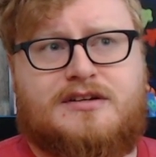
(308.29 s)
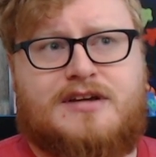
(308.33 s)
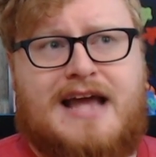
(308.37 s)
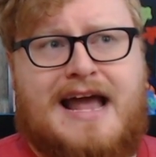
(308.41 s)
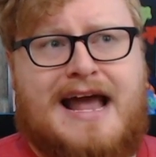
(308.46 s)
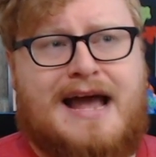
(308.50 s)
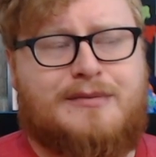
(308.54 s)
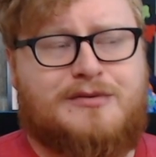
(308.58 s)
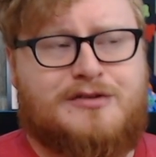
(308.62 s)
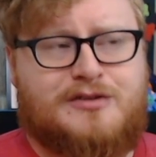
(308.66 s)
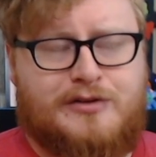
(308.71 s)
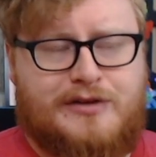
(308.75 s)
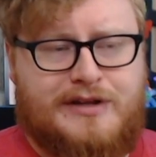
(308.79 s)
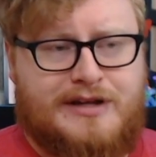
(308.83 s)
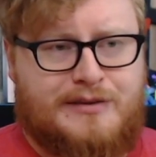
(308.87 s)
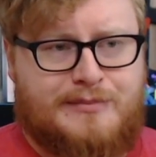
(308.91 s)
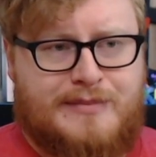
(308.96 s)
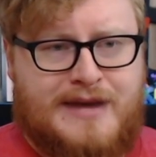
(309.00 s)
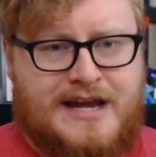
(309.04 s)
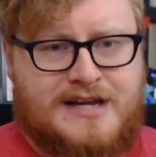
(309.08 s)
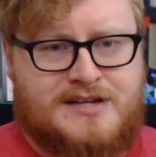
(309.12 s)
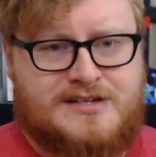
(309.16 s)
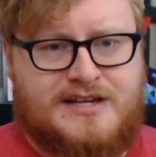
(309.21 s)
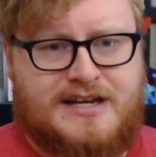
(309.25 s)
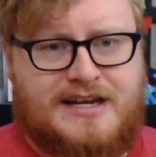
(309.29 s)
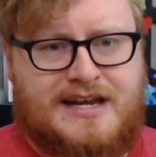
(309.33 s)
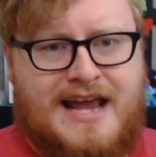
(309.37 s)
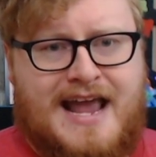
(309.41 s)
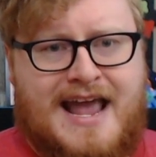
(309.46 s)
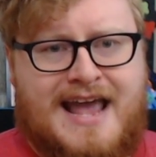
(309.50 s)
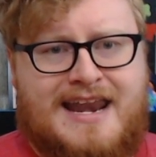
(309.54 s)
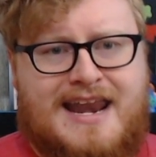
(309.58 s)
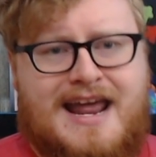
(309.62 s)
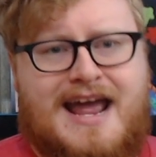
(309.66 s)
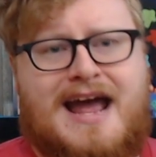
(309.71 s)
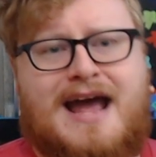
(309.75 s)
absolutely amazing
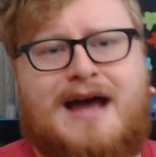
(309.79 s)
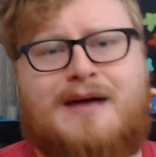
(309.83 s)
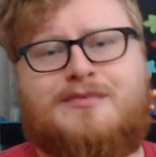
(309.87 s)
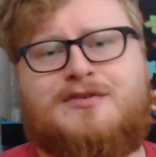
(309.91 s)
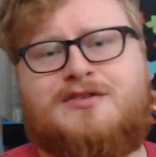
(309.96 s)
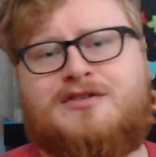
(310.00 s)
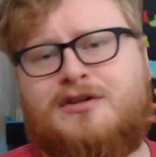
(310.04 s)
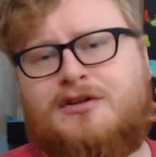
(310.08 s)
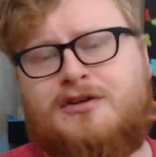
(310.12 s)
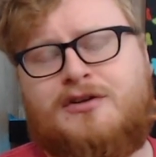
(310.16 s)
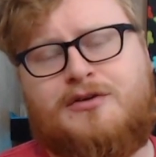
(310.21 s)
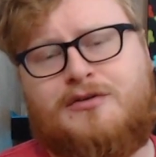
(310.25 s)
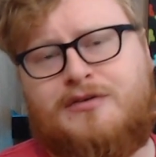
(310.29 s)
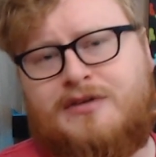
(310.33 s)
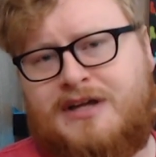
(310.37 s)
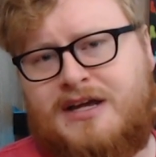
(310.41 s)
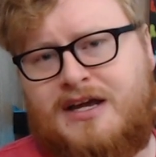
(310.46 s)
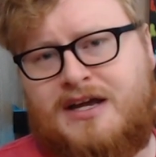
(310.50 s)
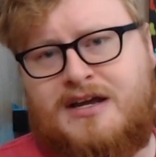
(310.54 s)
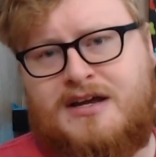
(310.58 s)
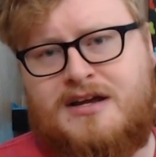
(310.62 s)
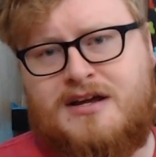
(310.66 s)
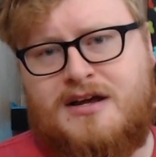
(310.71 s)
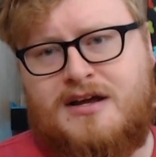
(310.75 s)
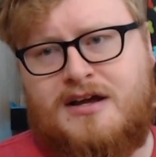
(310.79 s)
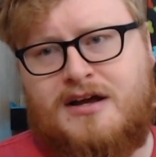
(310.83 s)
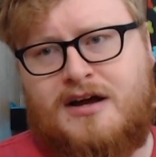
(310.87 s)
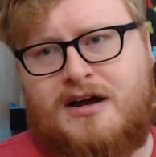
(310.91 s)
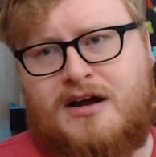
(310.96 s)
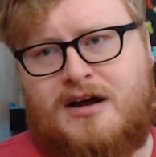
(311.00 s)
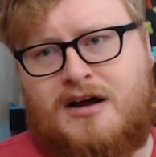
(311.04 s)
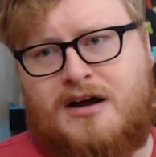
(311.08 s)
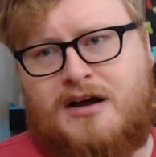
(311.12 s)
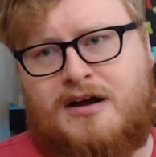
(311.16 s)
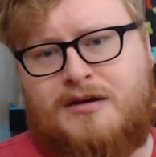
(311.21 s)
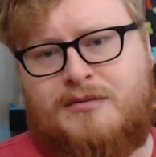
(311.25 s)
and absolutely
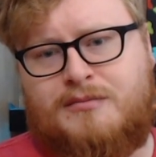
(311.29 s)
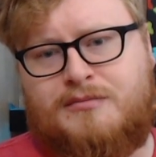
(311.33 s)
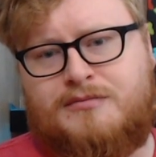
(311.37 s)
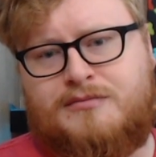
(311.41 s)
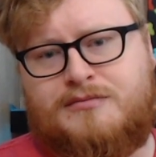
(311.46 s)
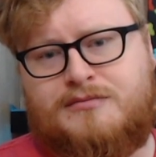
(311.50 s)
um,